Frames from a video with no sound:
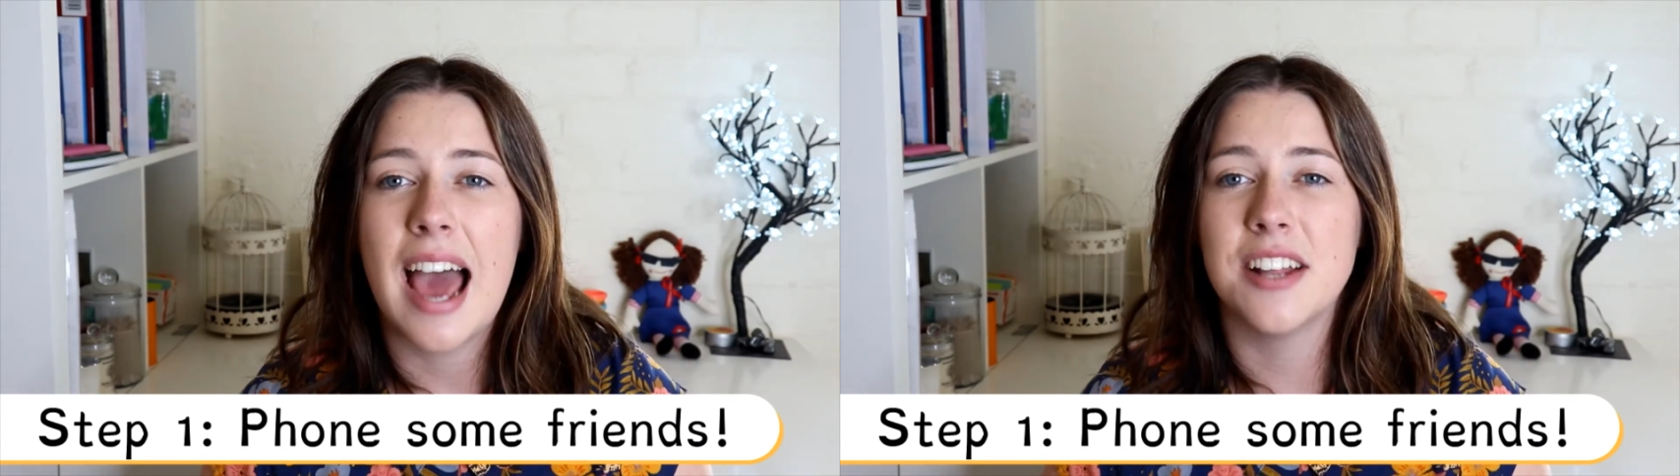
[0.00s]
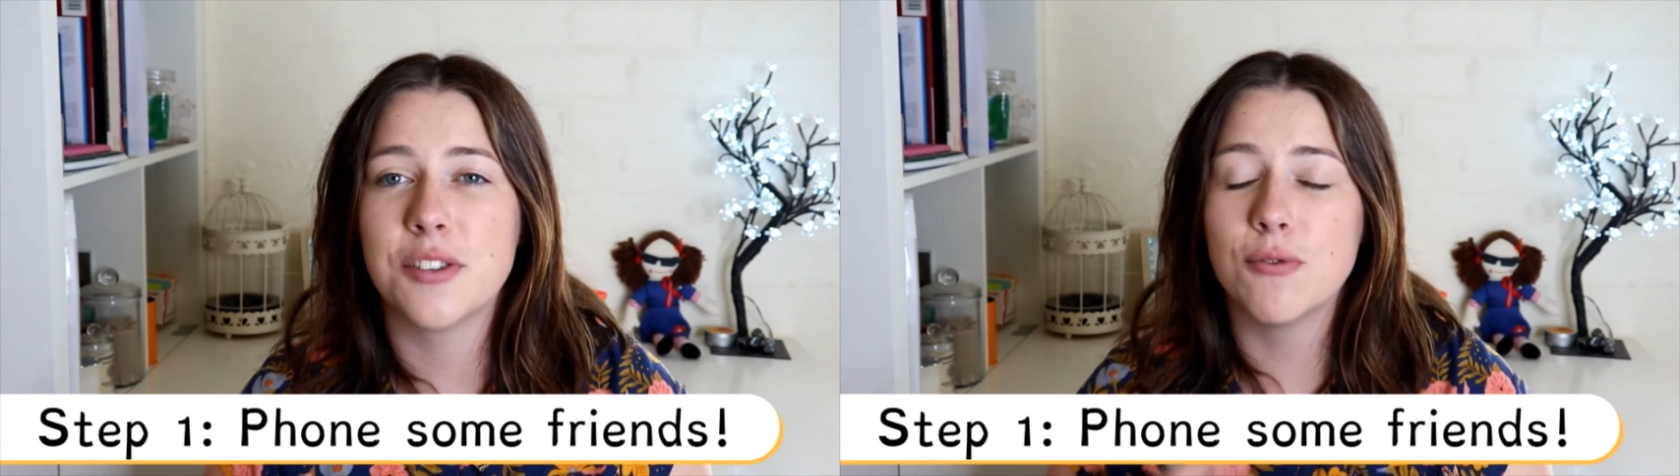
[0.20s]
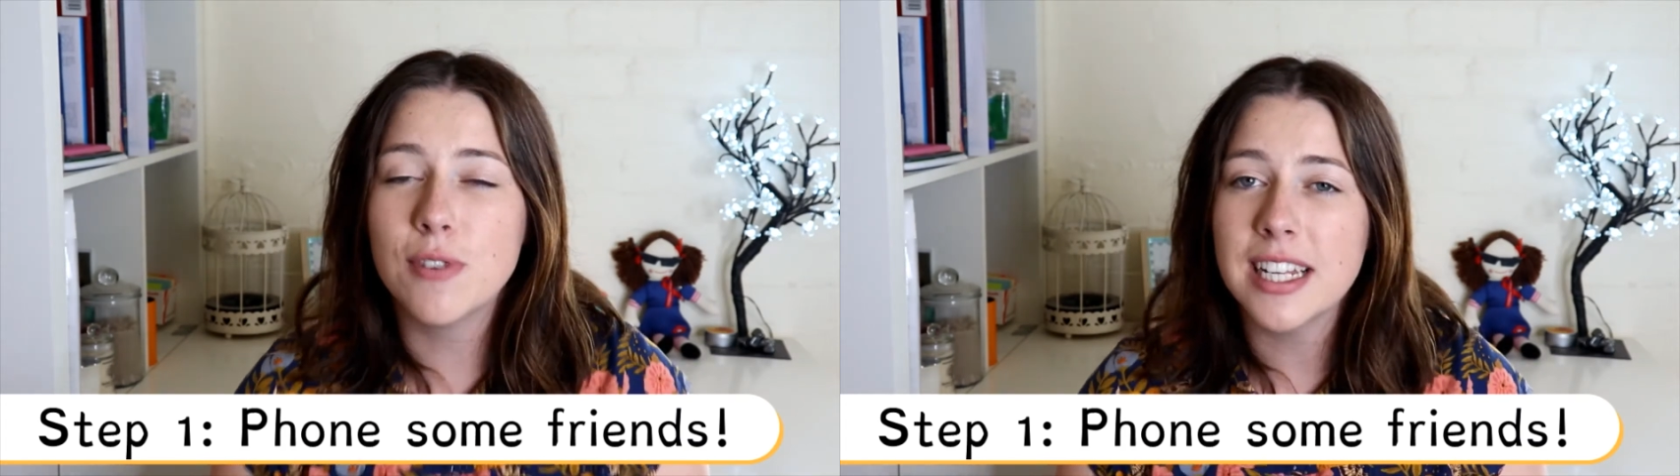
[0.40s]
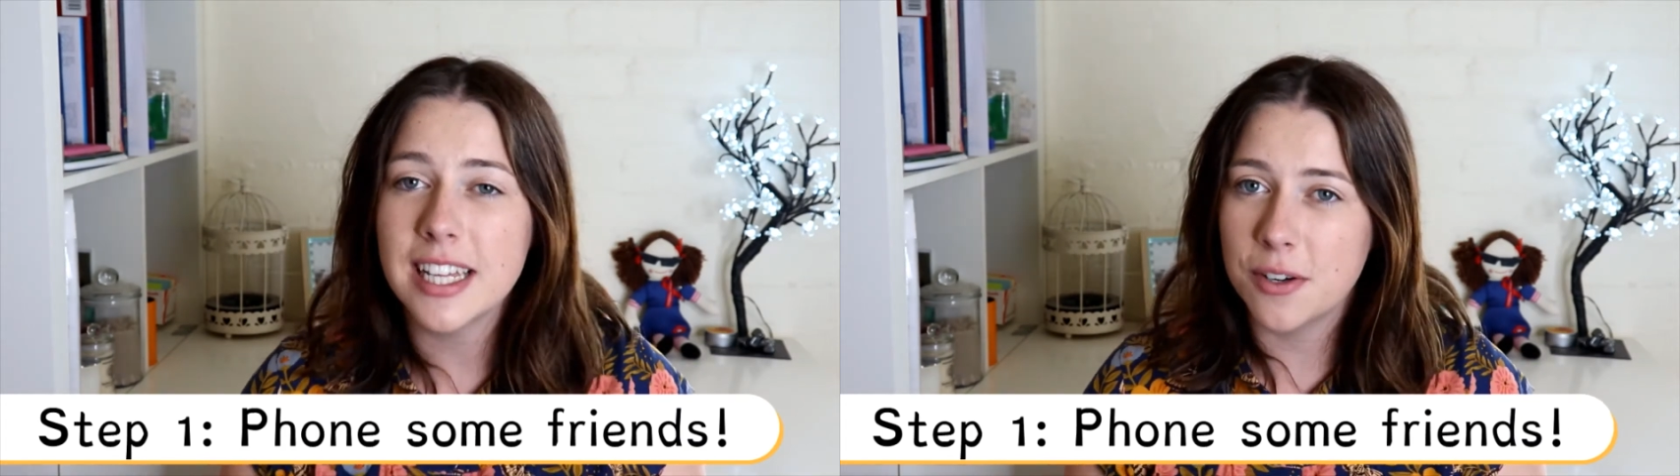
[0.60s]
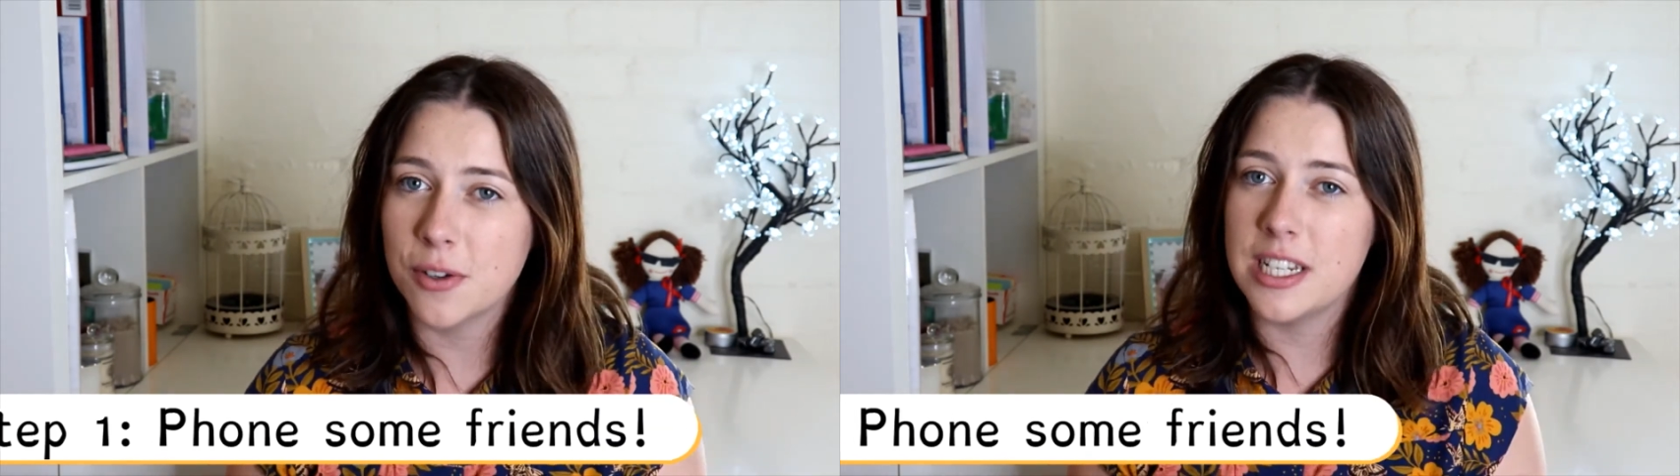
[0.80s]
and it's
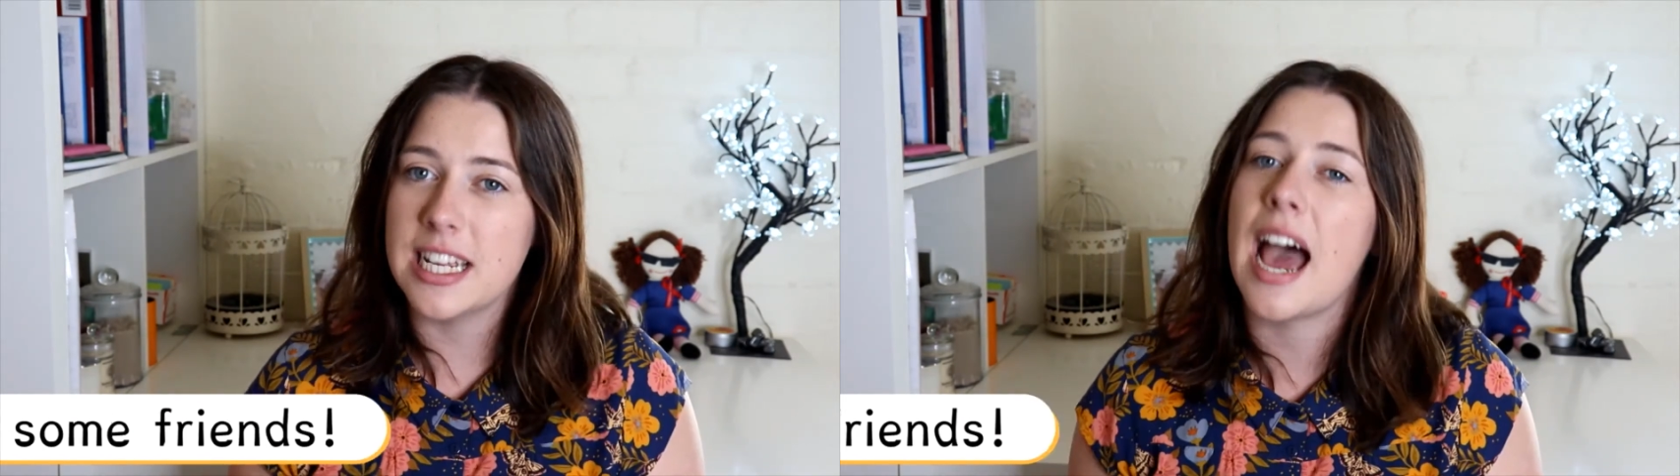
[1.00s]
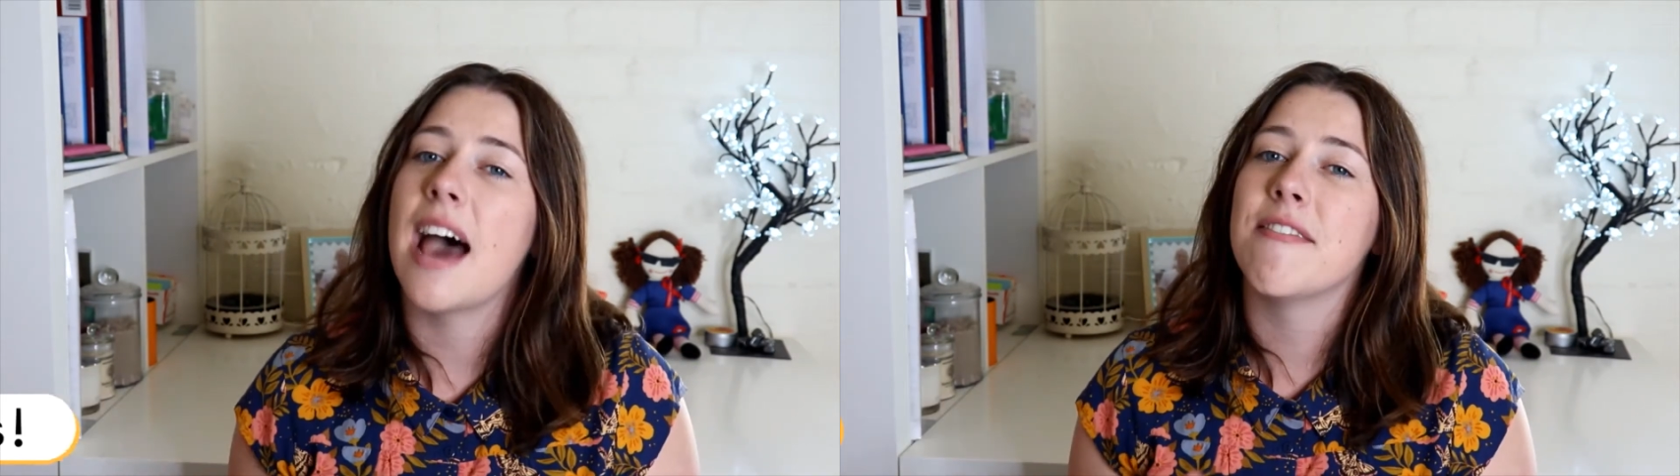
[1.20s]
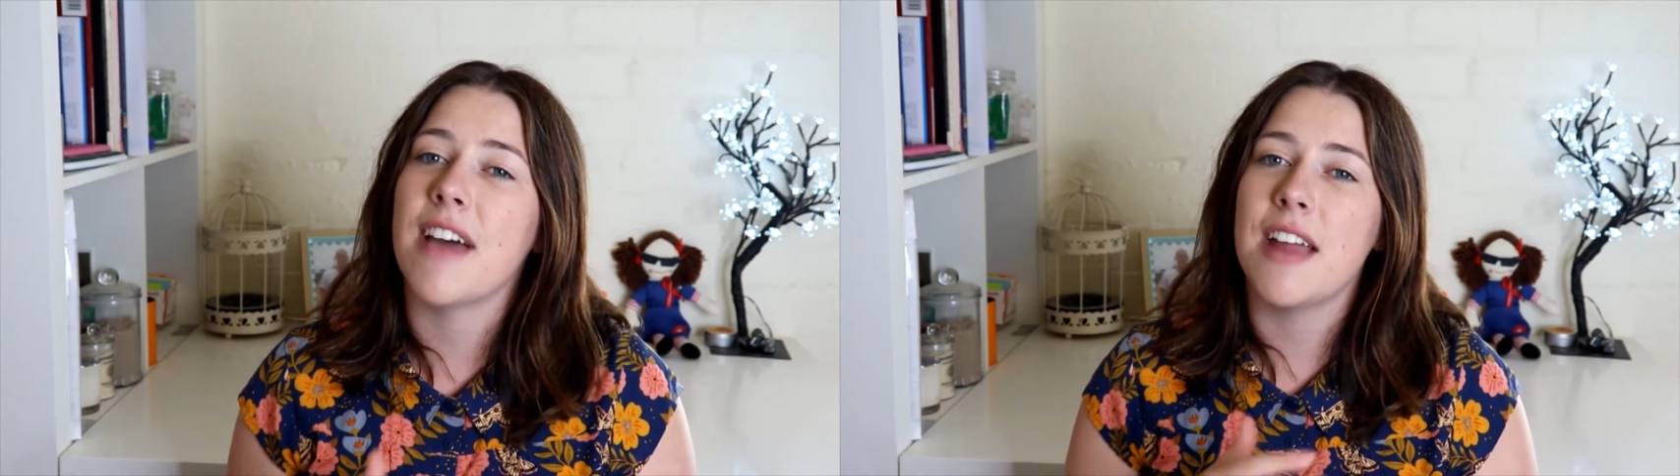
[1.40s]
really good to have